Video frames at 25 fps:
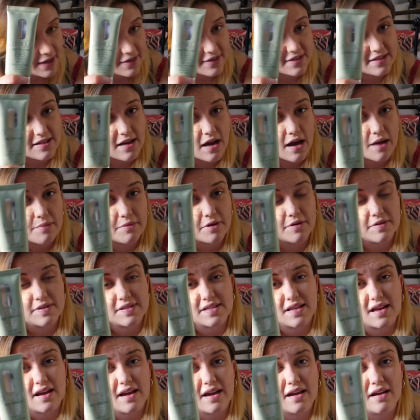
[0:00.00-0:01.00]
at the time I
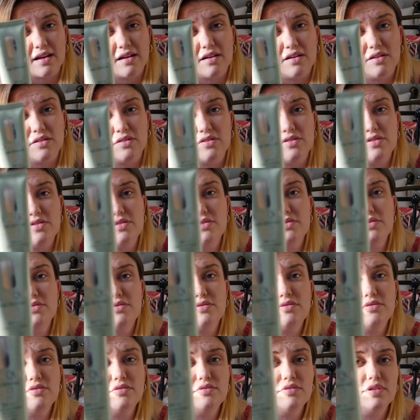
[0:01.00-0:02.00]
was like, oh
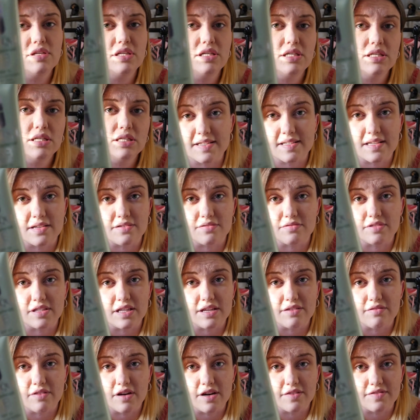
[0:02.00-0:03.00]
no, because I'd
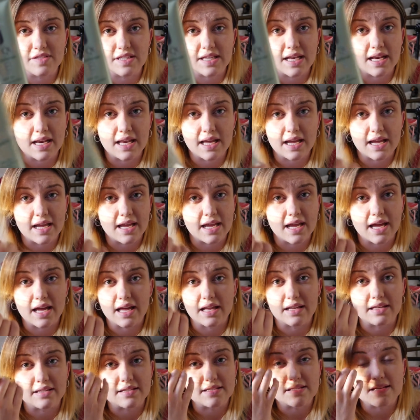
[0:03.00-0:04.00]
already arrived in LA
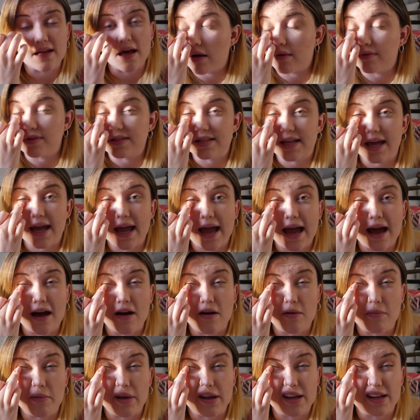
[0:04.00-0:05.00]
and I was like,
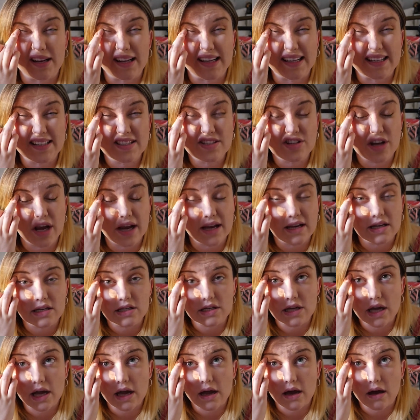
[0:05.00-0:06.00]
how am I going to
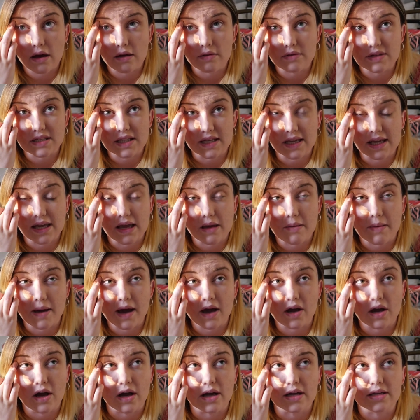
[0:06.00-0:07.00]
exchange it? I was thinking
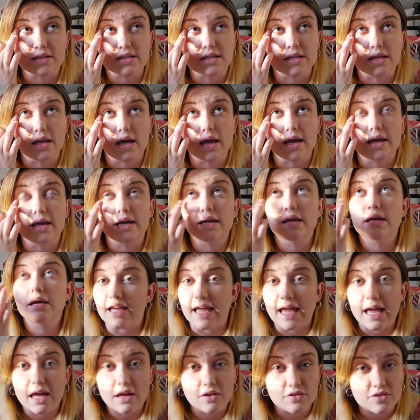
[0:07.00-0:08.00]
about going to like
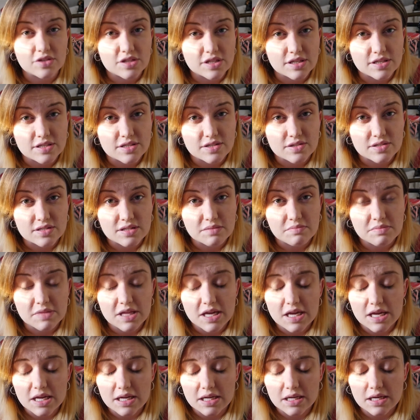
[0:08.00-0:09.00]
the counters or
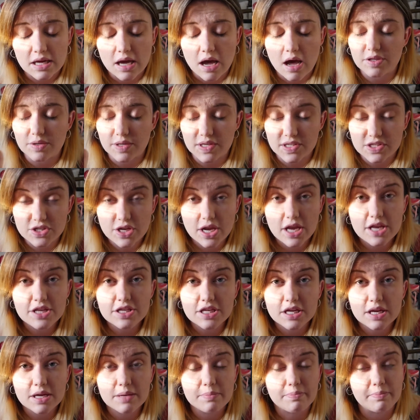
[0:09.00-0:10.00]
something to
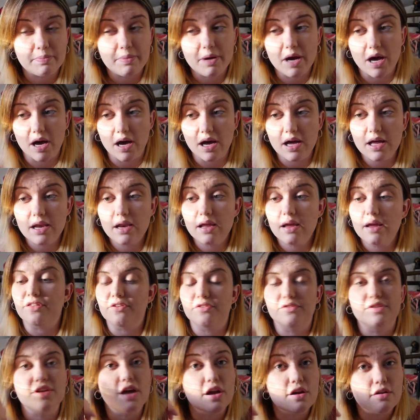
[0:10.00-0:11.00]
exchange it, but I
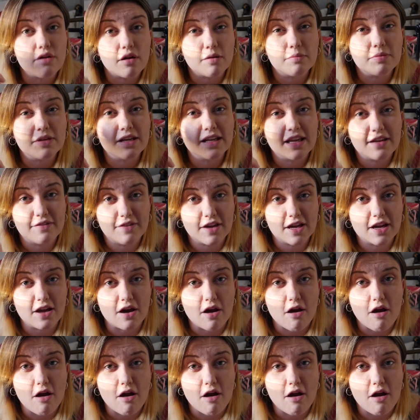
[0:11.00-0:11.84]
thought, nope, I'm going to give it a